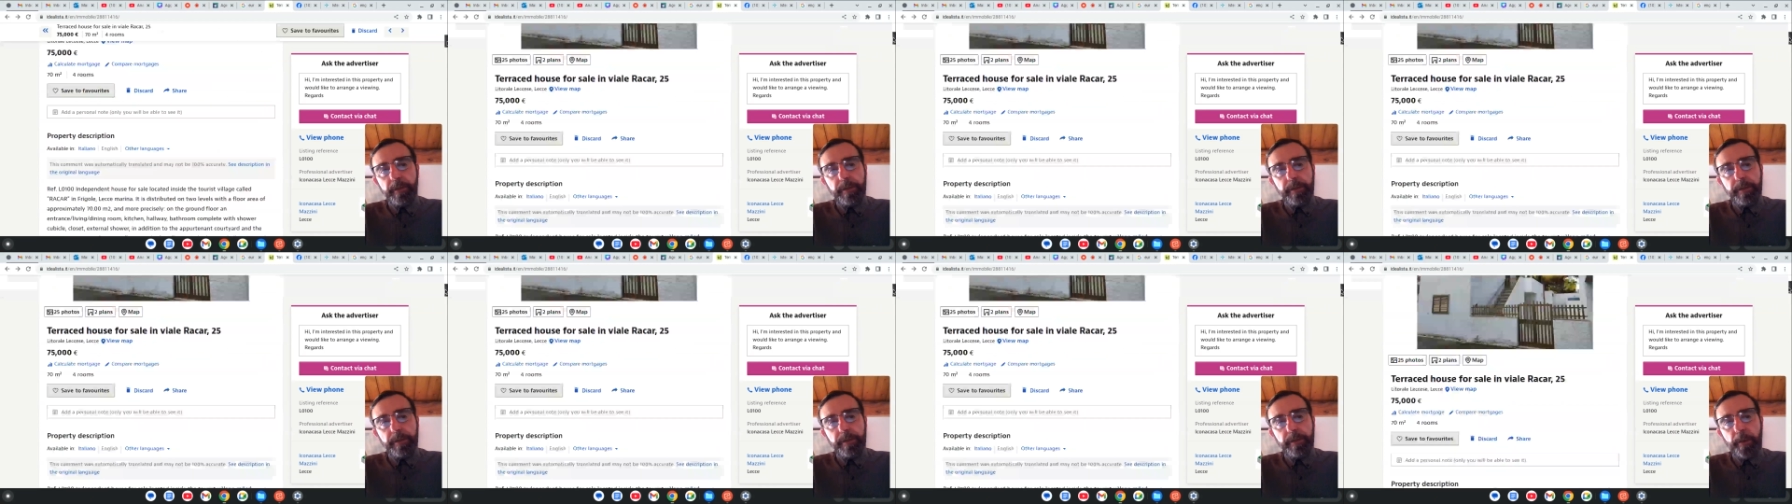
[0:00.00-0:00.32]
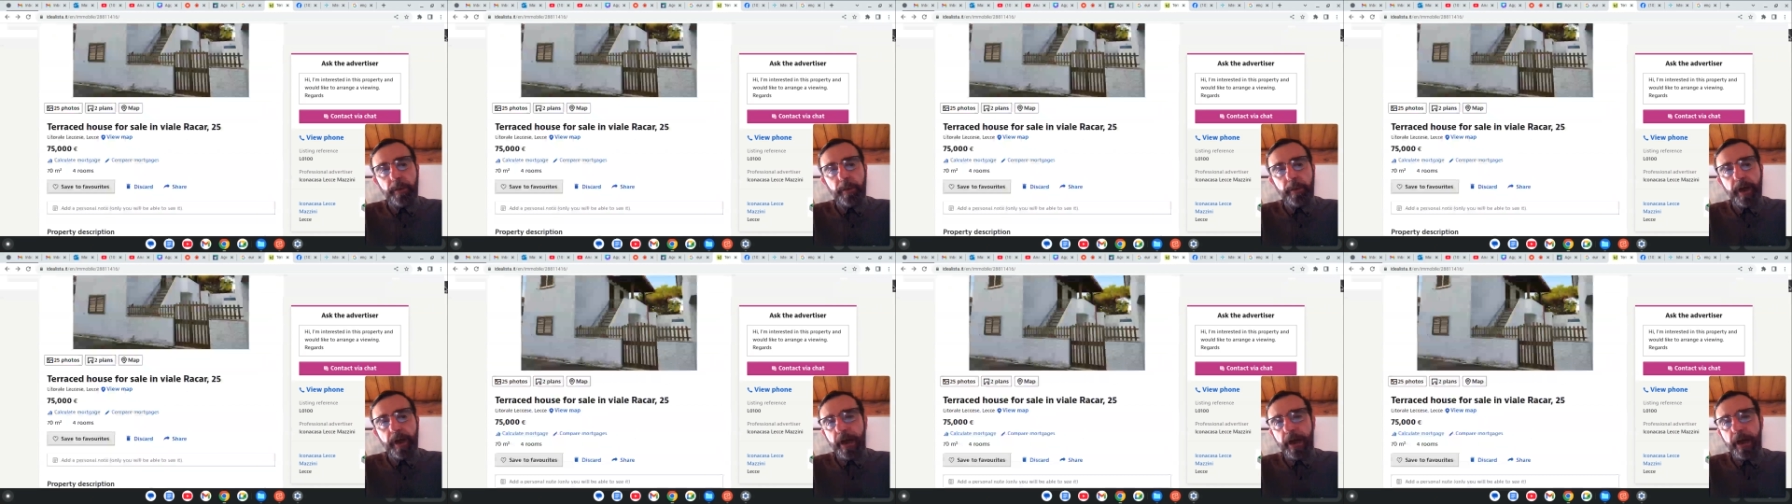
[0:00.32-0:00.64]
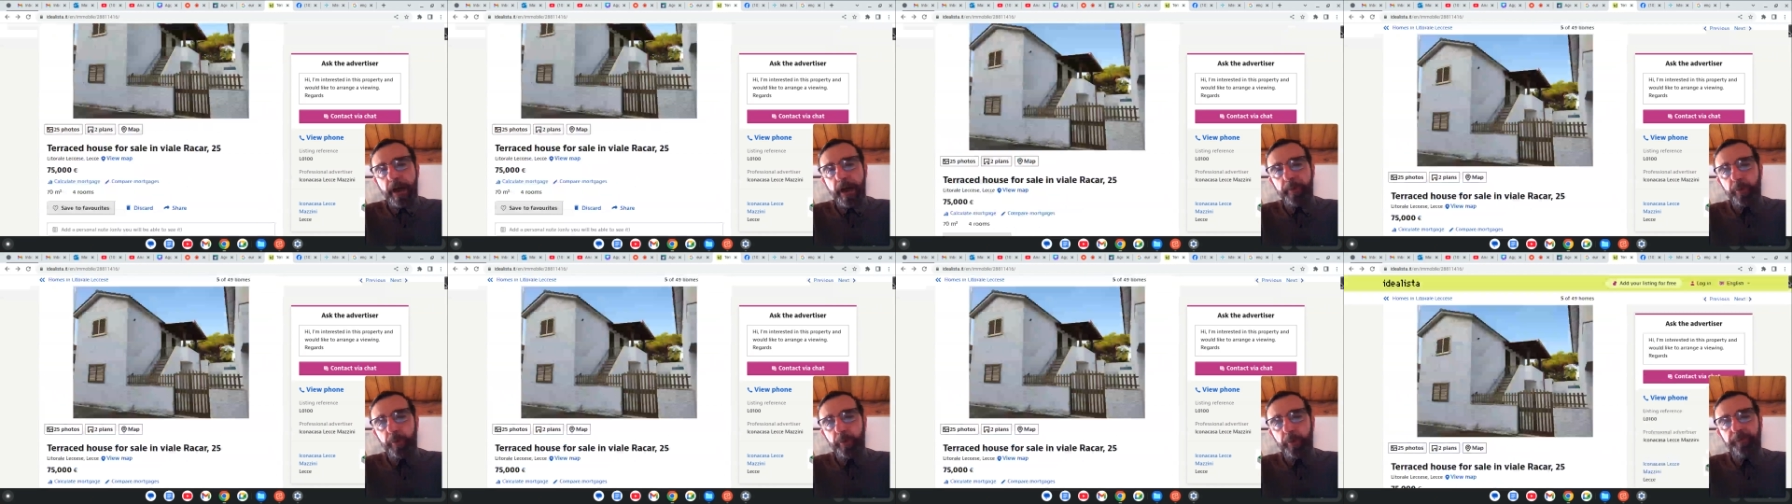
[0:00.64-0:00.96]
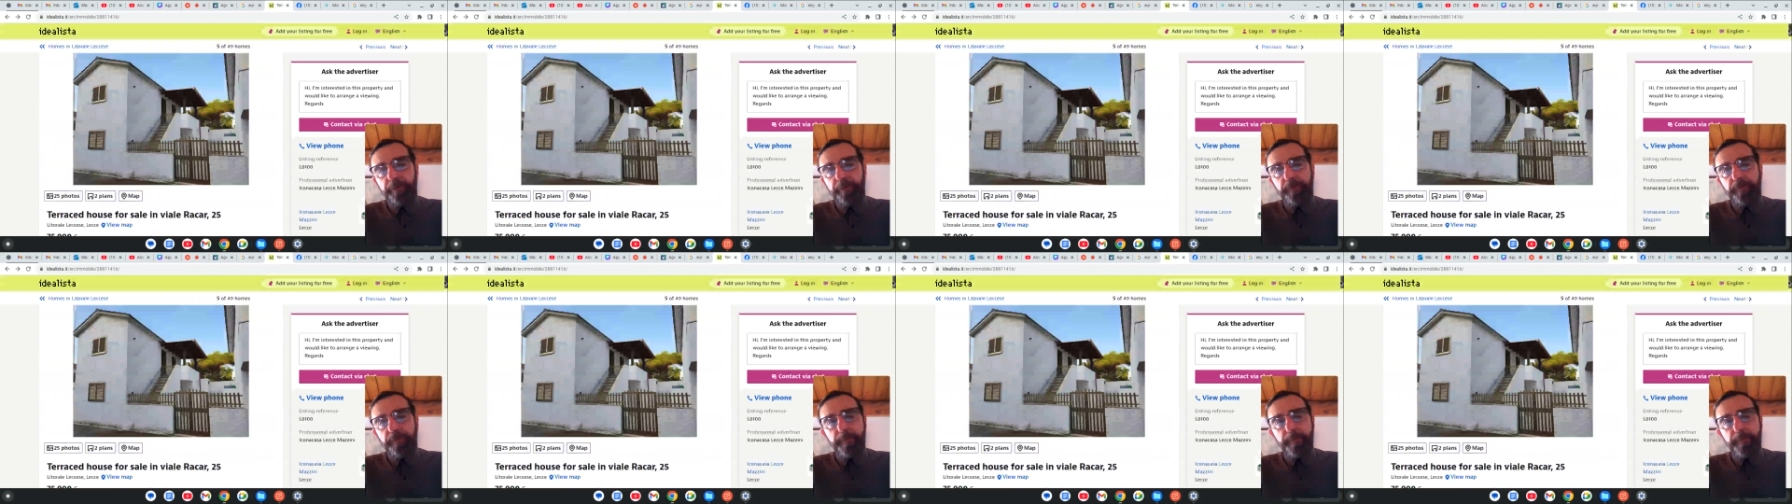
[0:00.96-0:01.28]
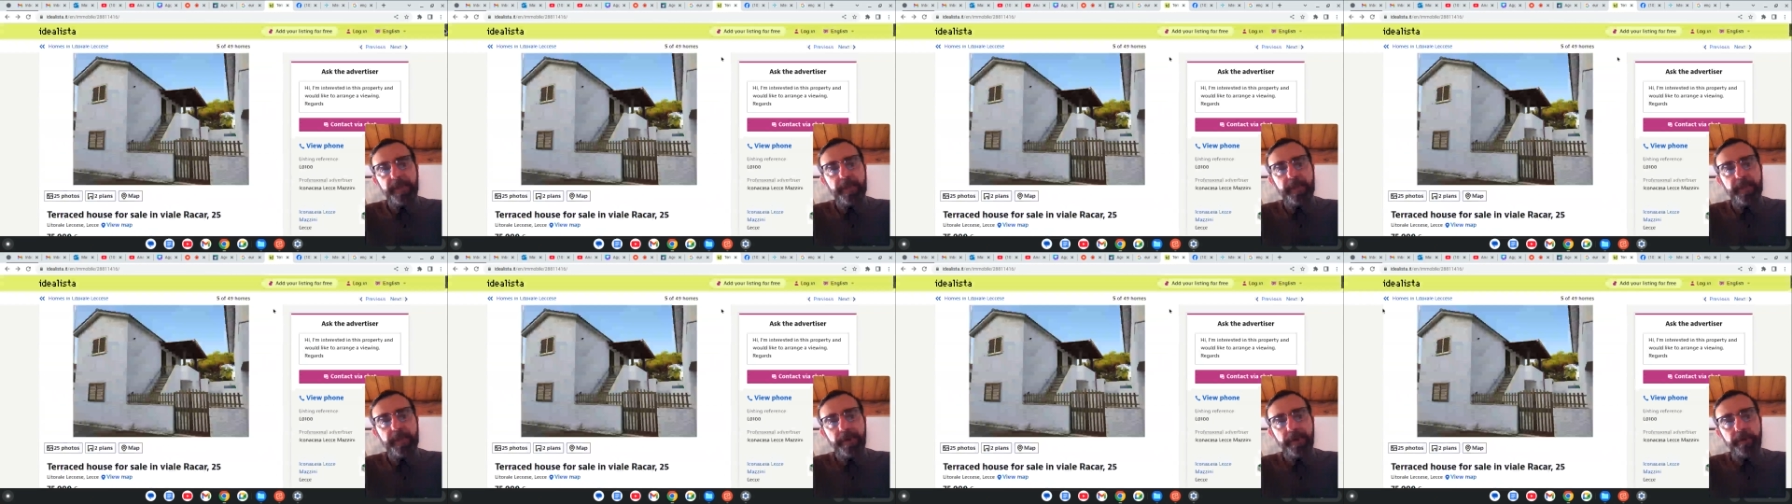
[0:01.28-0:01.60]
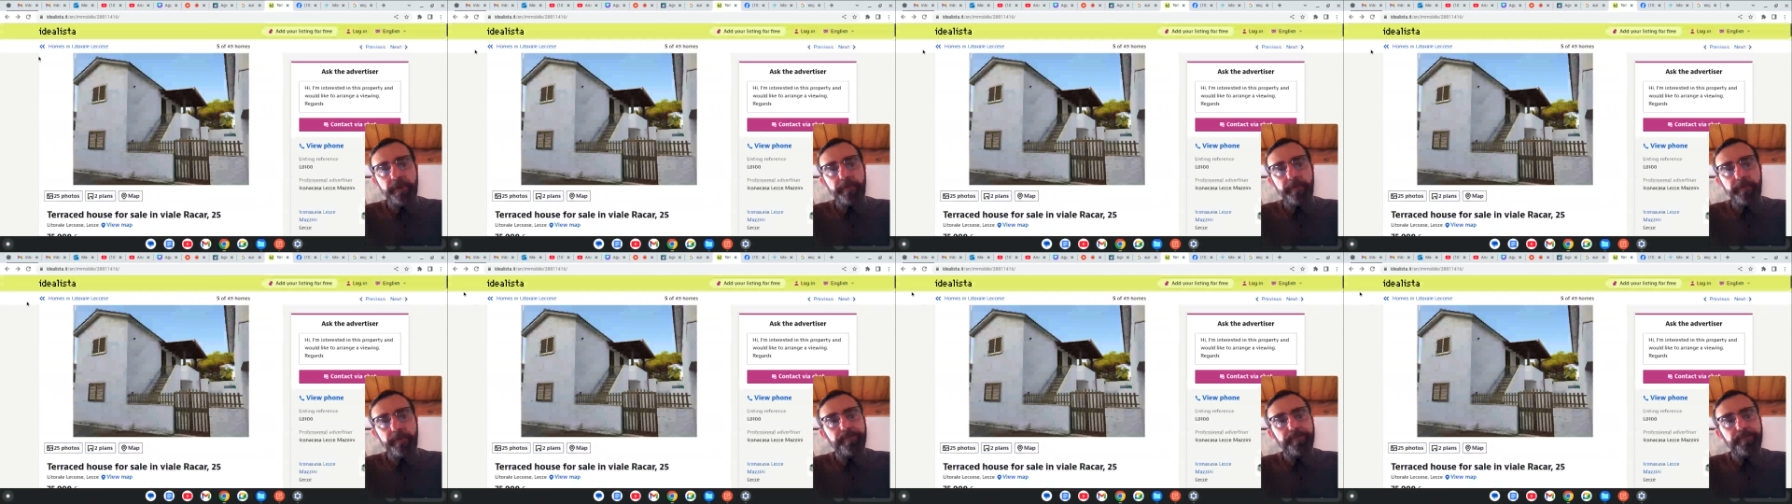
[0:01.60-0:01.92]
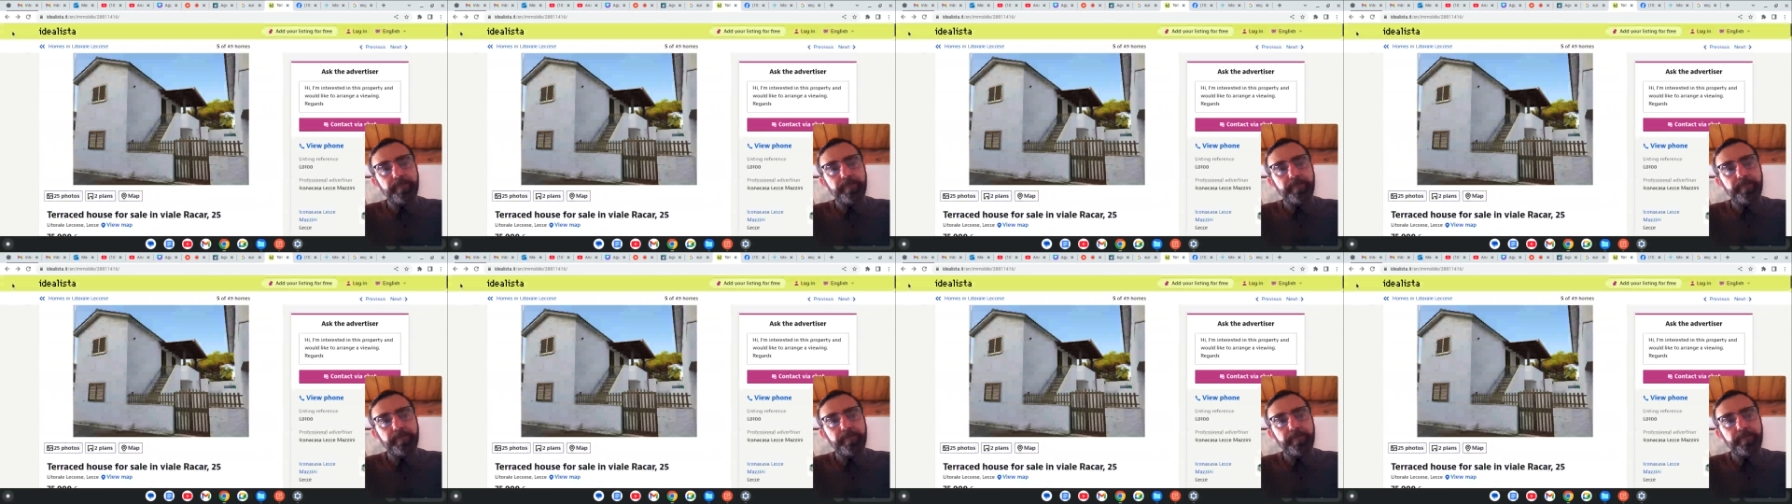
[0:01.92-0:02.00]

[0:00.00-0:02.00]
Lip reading: Now, I'm not familiar